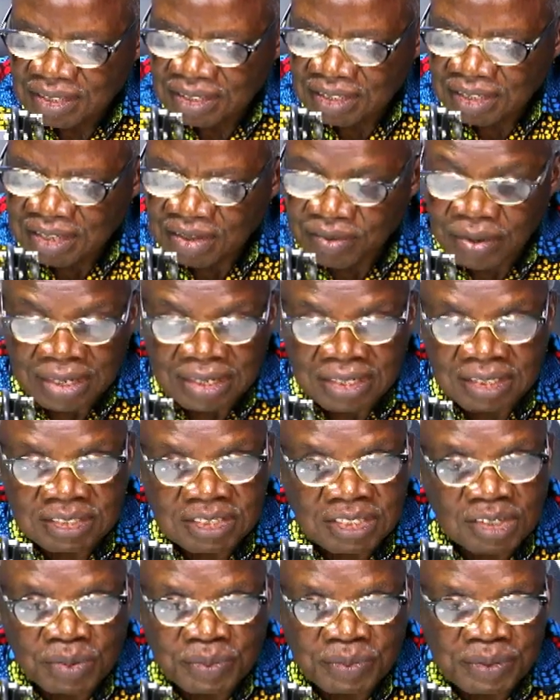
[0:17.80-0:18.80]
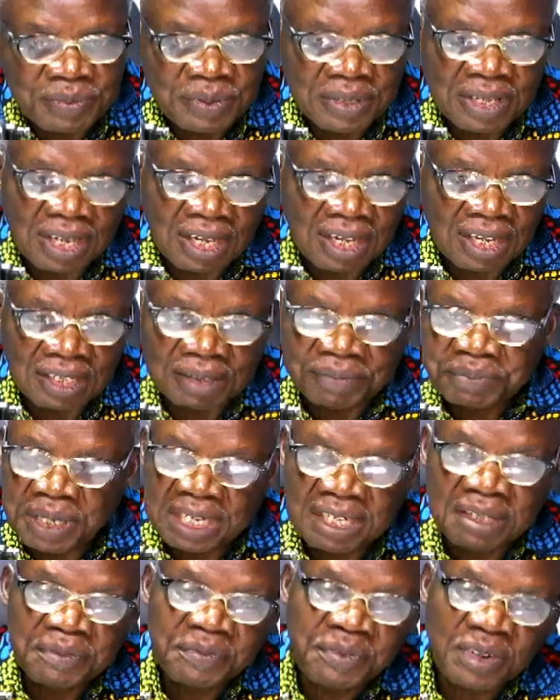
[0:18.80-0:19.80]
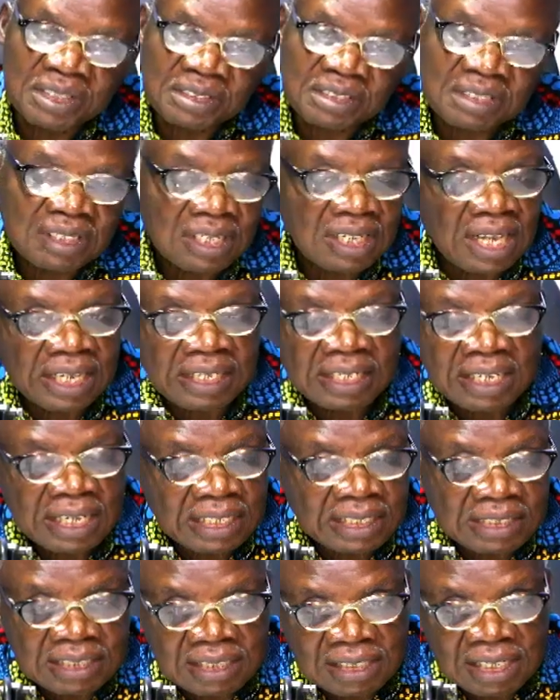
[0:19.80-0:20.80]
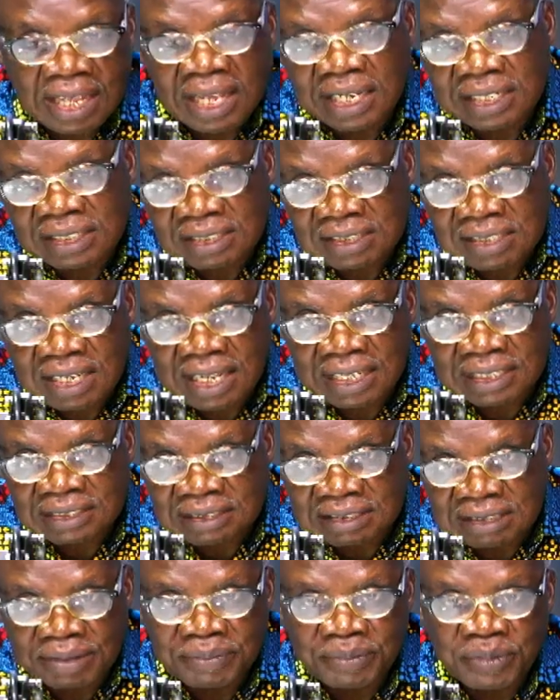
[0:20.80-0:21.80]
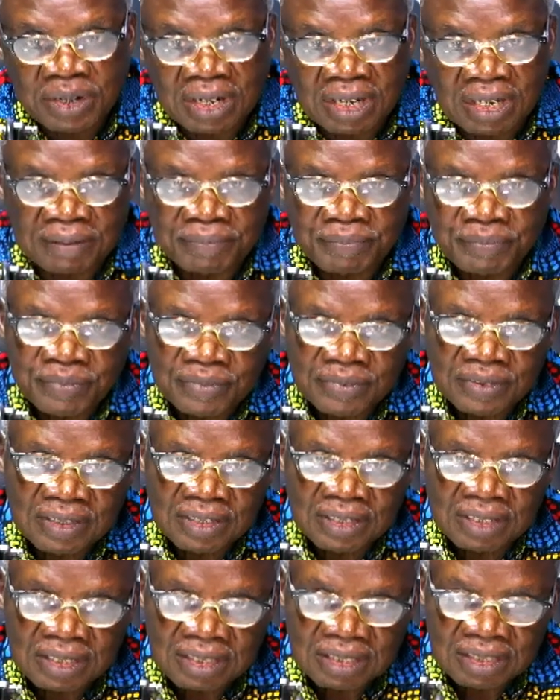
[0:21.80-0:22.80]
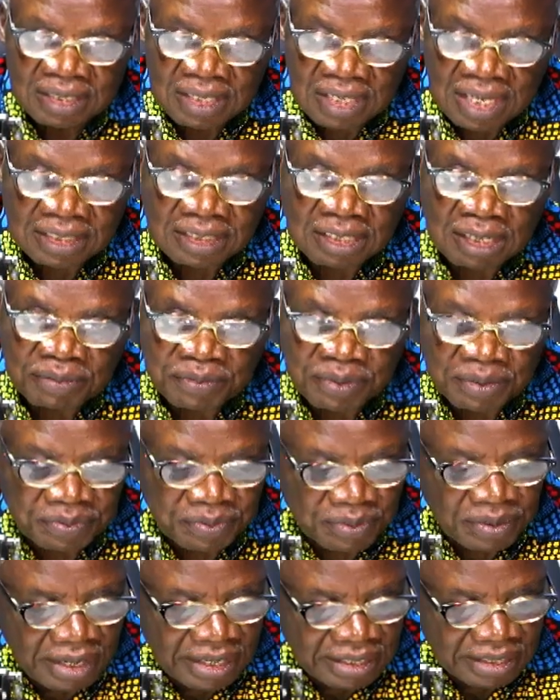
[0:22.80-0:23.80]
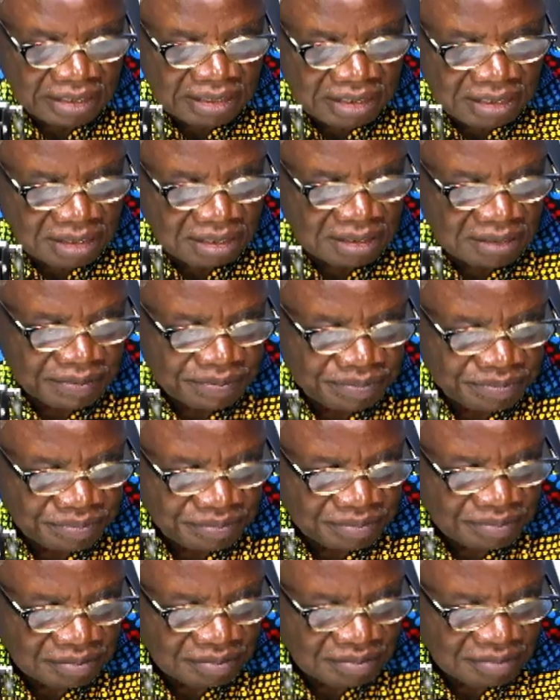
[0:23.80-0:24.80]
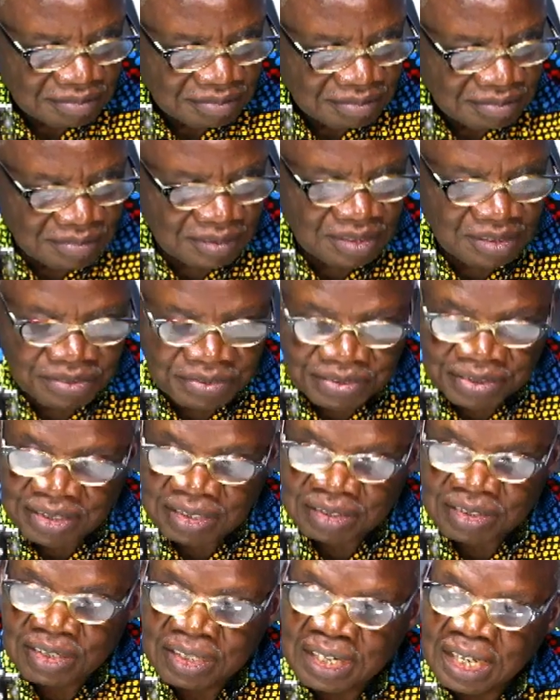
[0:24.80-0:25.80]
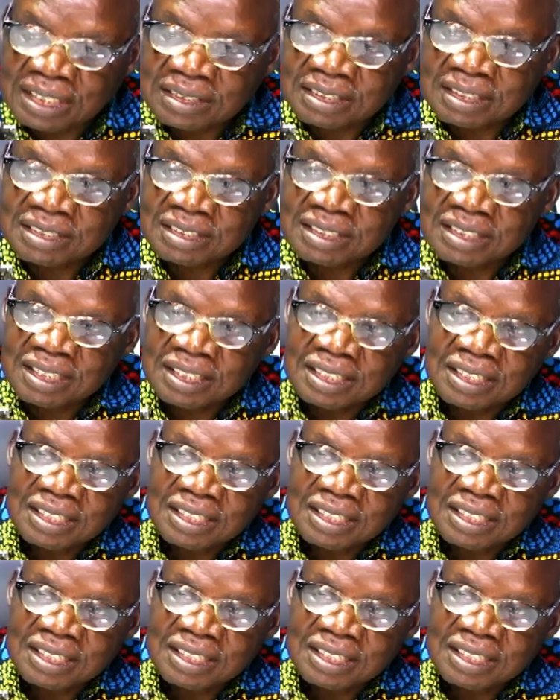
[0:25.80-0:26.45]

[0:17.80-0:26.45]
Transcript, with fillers: Radin show Bibia. Penny for say, I dear Chine and Tia Semoa. Tia Sem for Fraichi. Children say,